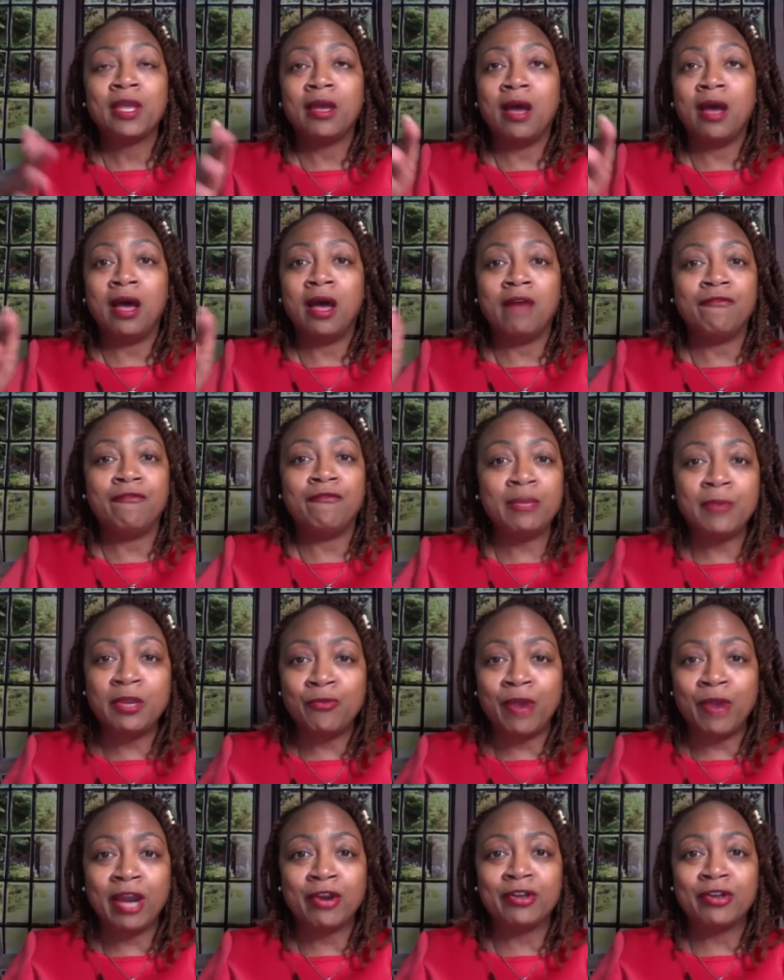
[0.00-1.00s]
BP
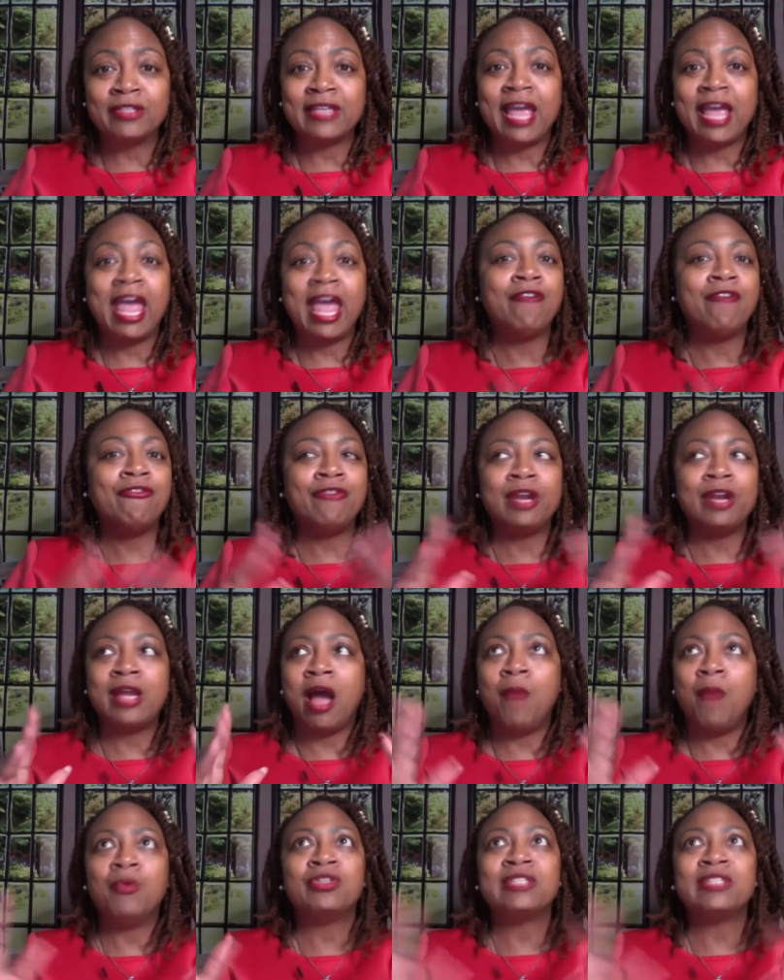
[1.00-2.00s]
Records,
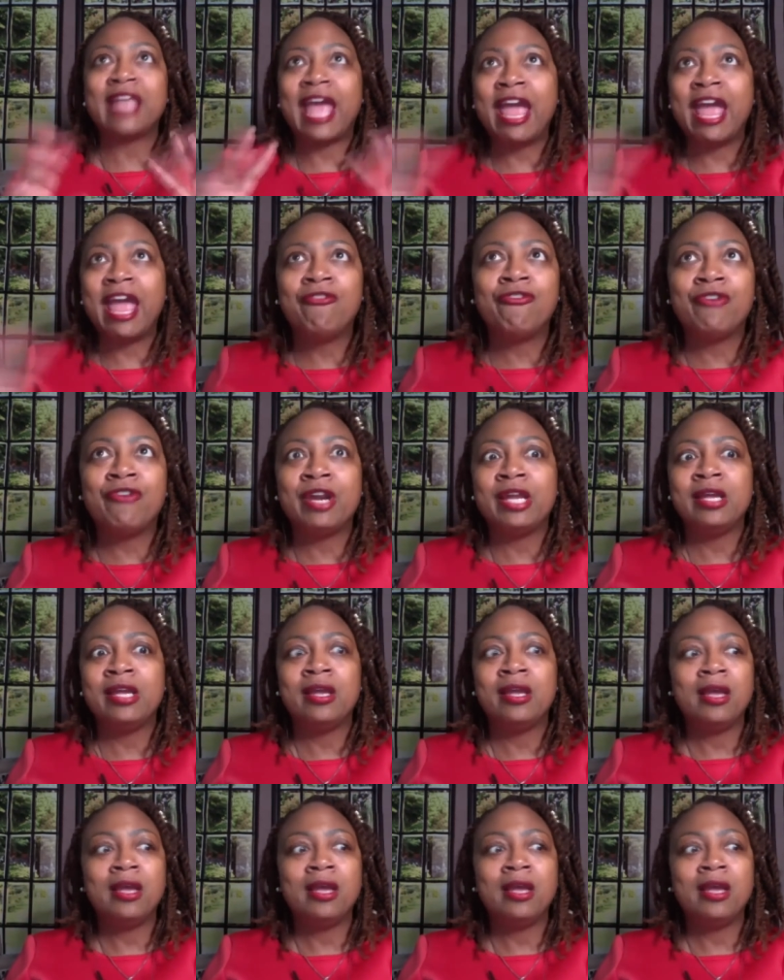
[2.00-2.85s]
almost every